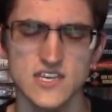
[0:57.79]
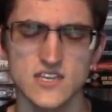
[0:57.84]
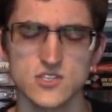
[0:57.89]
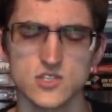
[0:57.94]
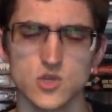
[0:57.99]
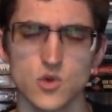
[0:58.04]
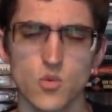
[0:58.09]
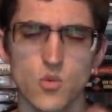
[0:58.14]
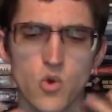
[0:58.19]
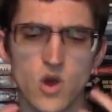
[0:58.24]

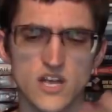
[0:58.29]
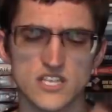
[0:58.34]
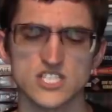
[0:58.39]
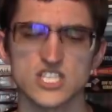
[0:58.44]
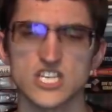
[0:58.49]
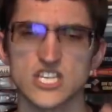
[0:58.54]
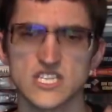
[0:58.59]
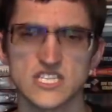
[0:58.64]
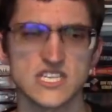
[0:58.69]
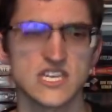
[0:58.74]
to watch
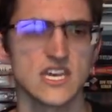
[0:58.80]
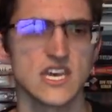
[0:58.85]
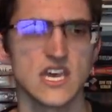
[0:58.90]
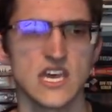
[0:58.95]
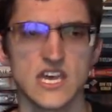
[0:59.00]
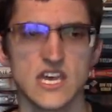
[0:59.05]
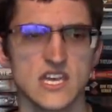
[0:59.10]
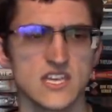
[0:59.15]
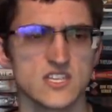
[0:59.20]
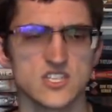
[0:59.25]
it
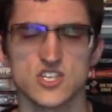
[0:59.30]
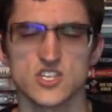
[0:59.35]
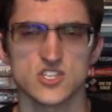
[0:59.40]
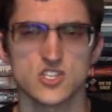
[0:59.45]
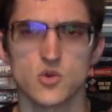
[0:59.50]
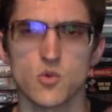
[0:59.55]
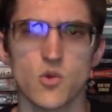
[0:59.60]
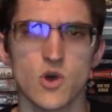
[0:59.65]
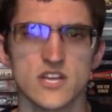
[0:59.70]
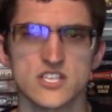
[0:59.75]

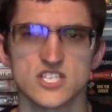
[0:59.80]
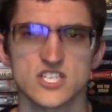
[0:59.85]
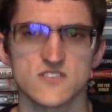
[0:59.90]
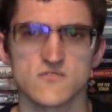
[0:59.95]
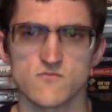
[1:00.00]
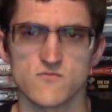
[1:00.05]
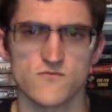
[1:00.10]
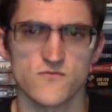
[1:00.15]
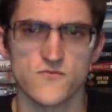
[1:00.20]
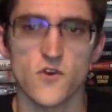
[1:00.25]

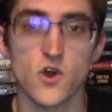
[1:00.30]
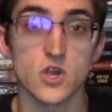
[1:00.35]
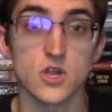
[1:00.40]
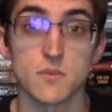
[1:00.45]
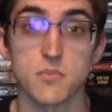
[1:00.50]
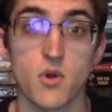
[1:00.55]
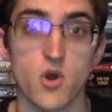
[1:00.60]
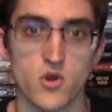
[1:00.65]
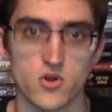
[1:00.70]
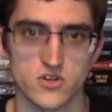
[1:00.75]
fall
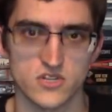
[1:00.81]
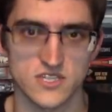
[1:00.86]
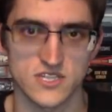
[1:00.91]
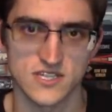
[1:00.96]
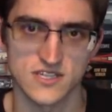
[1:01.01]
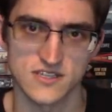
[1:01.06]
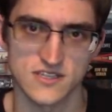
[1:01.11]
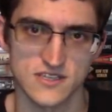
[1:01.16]
apart.